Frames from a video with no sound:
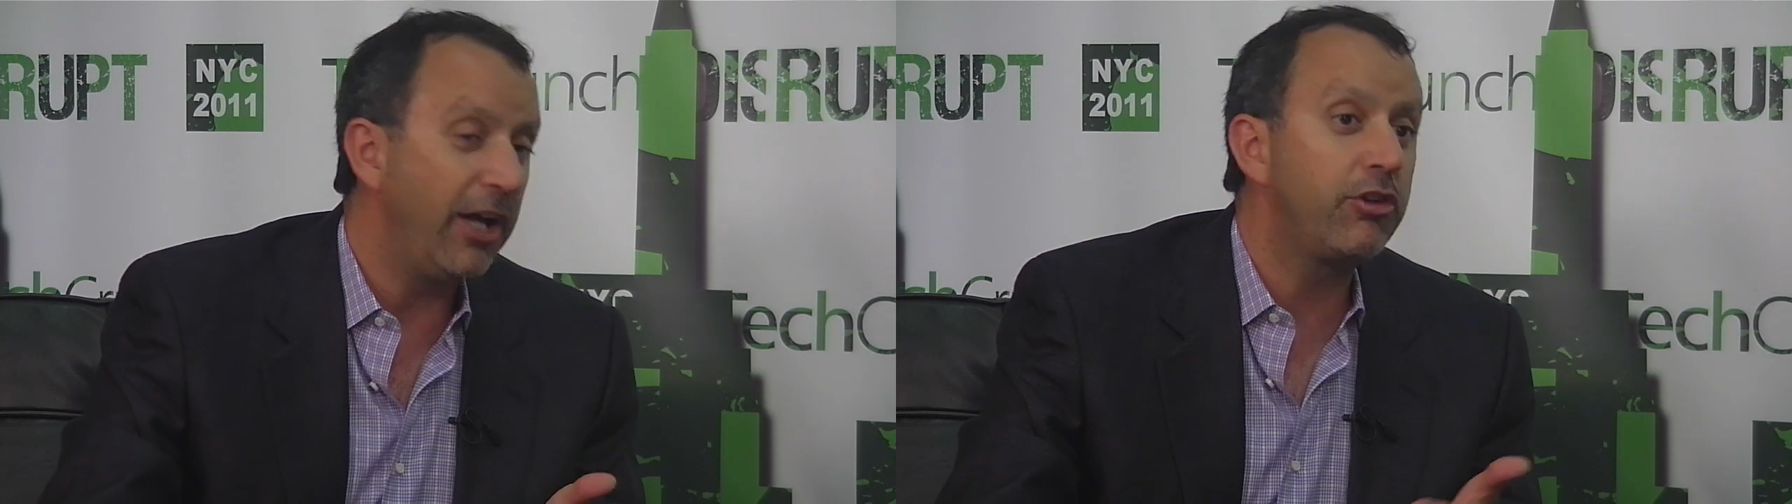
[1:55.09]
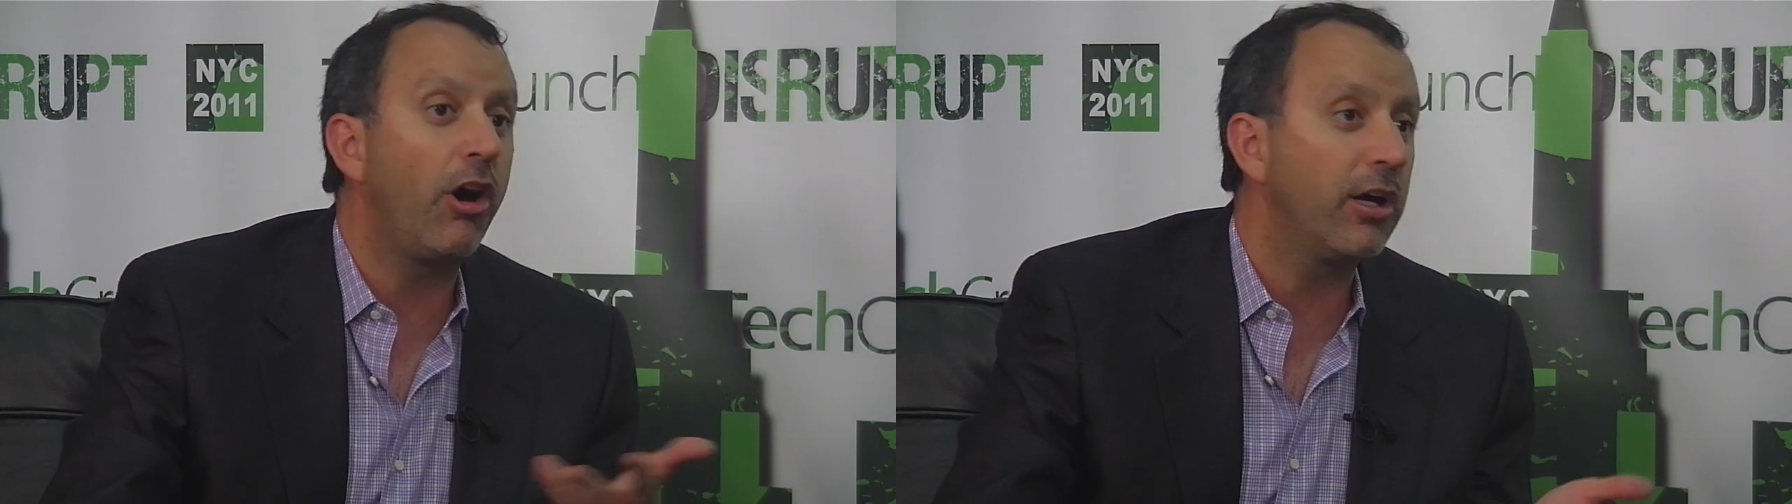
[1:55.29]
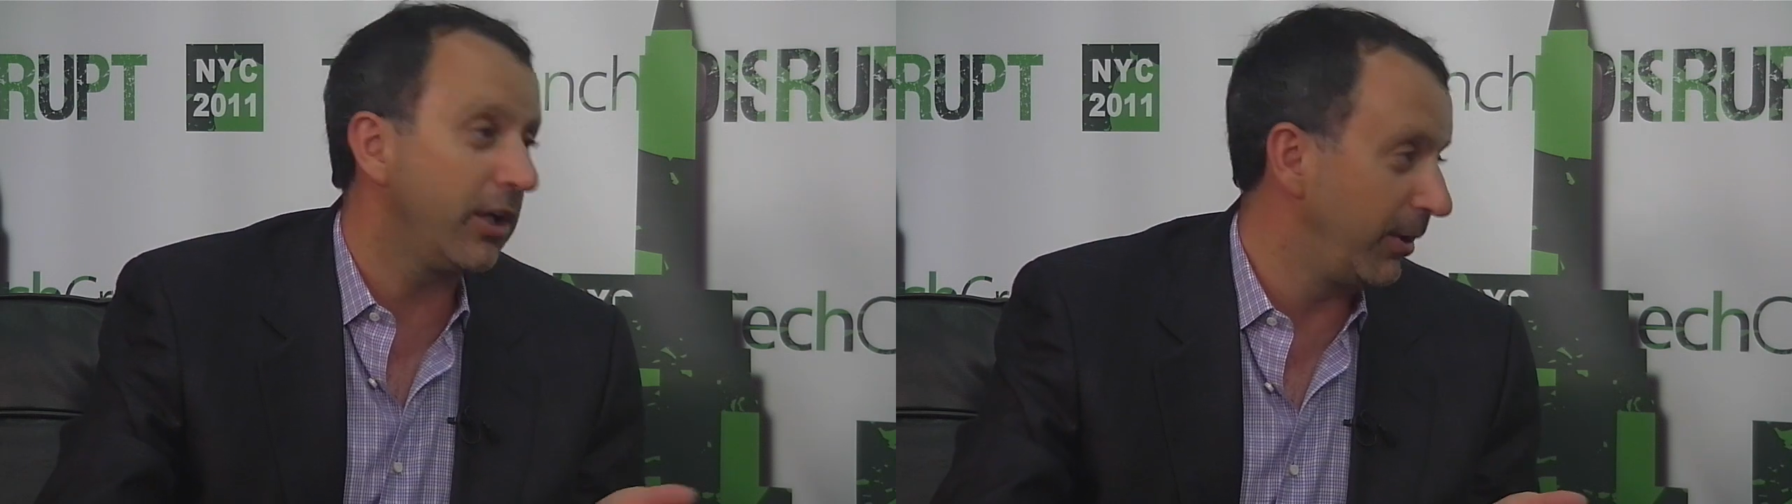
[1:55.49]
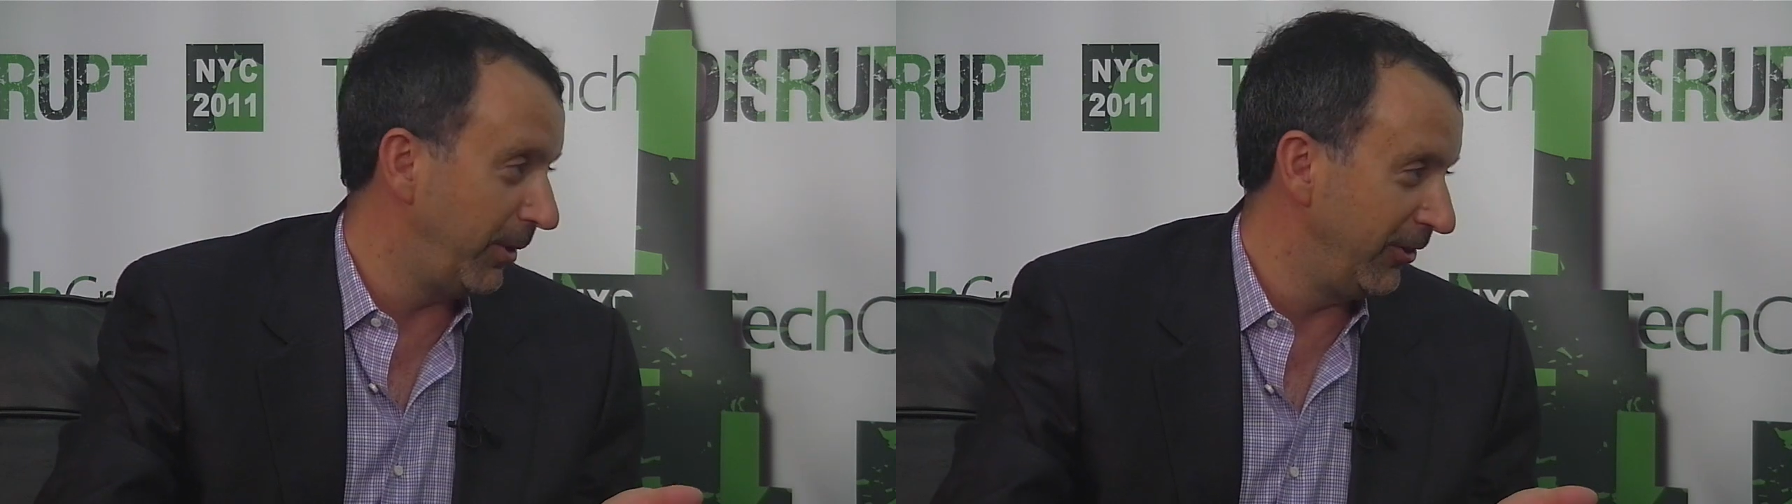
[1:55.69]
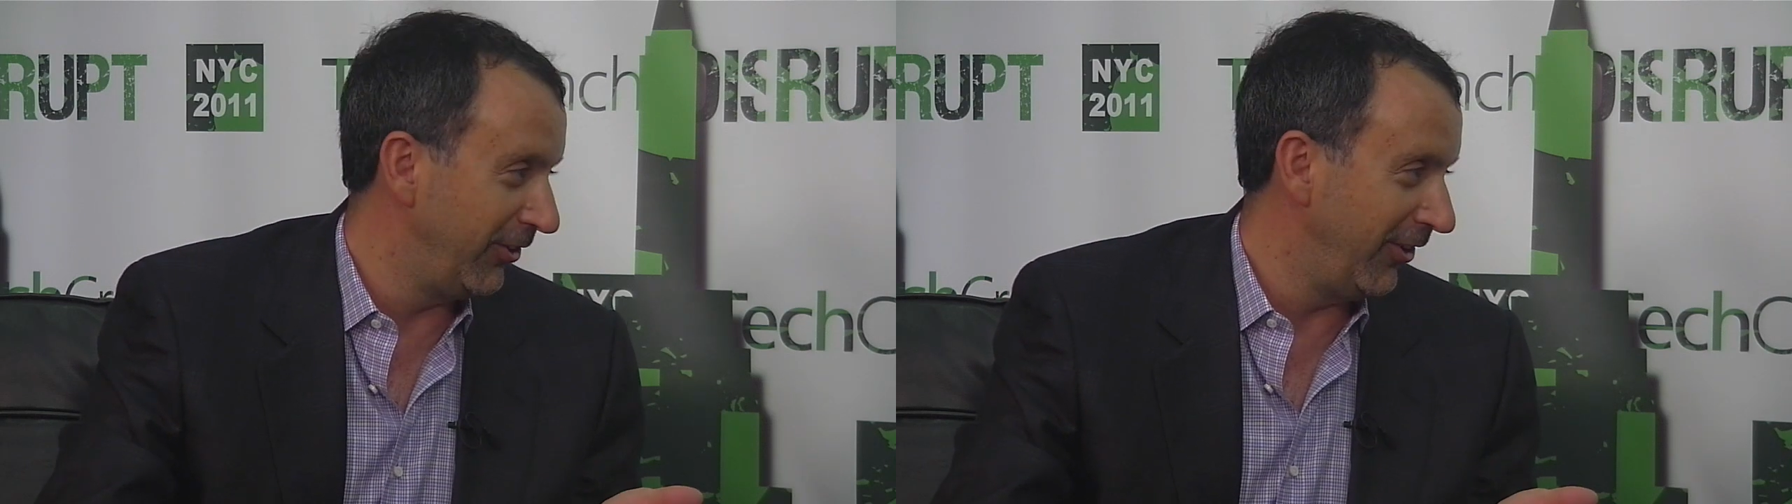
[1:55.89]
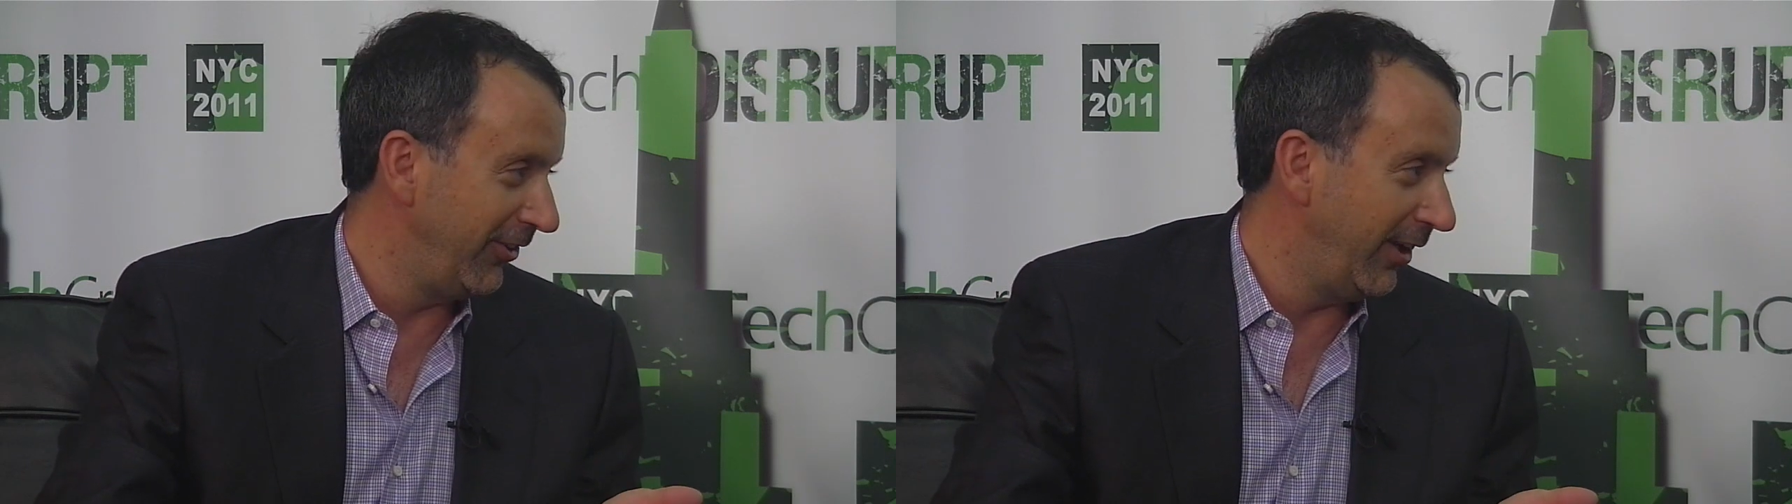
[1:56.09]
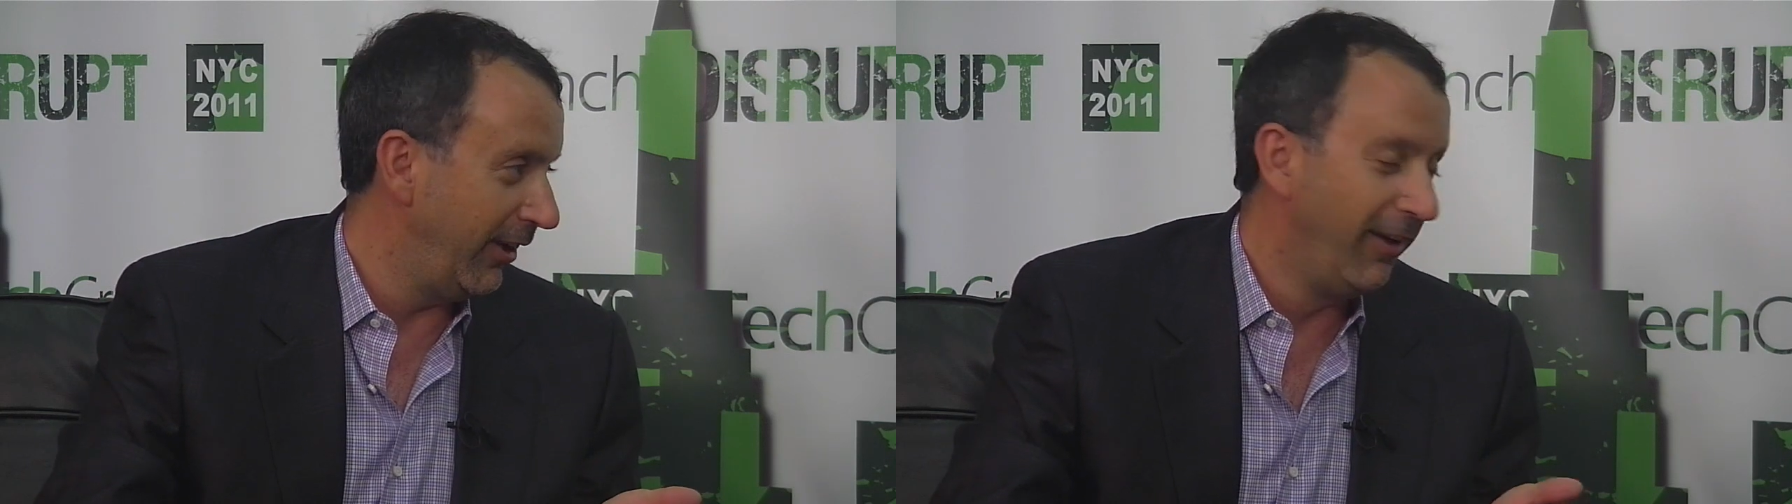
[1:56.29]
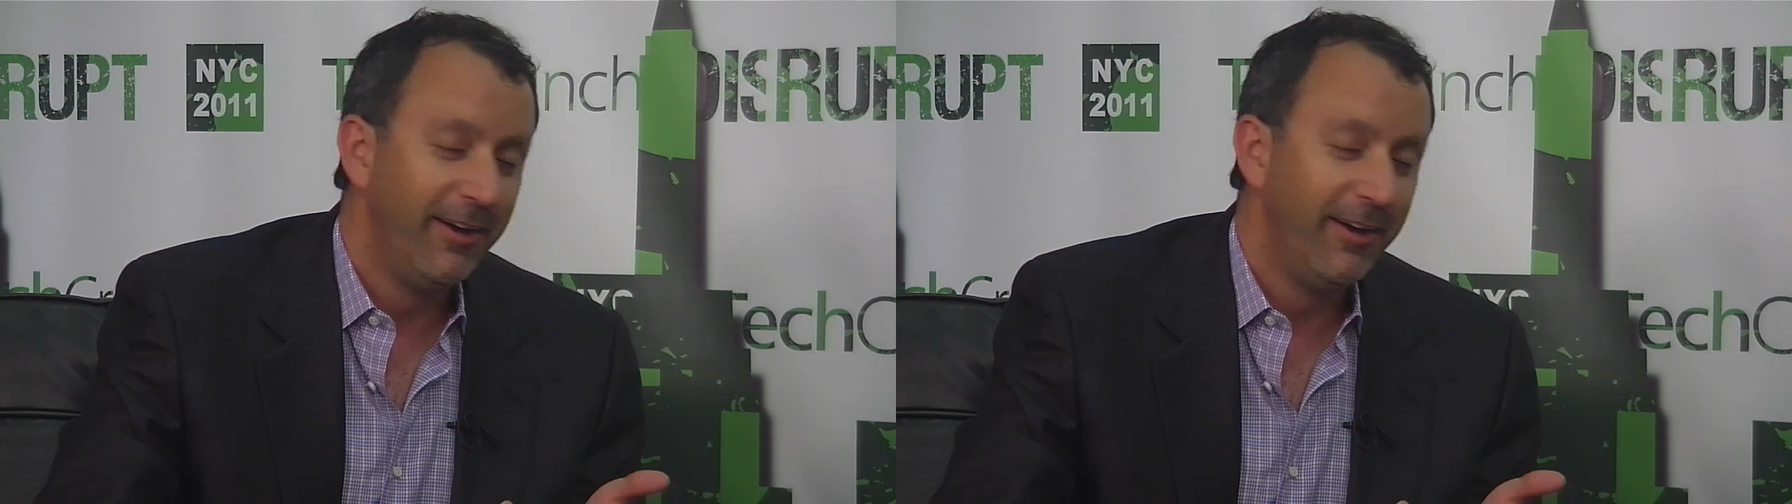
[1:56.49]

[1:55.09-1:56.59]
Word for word: and talking about it all day.